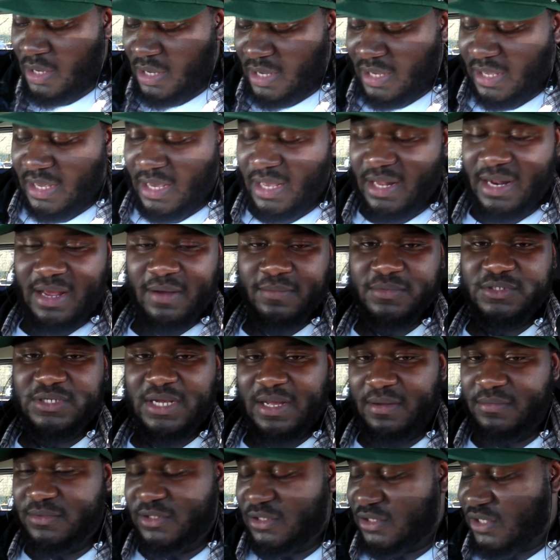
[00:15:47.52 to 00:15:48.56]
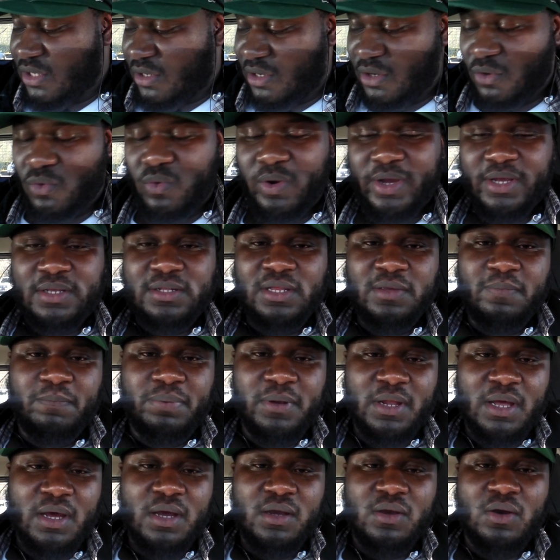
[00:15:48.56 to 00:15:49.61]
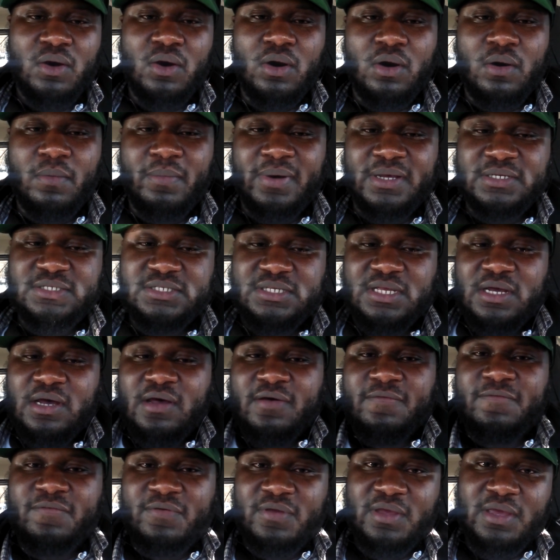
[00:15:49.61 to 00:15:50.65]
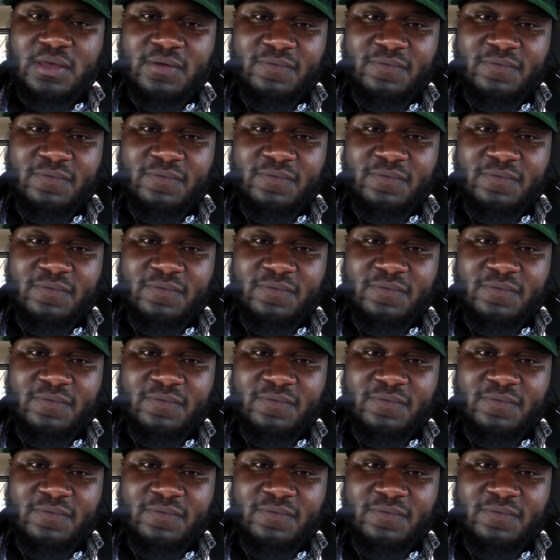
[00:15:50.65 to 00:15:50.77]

again, I'm just gonna quickly plug all my stuff.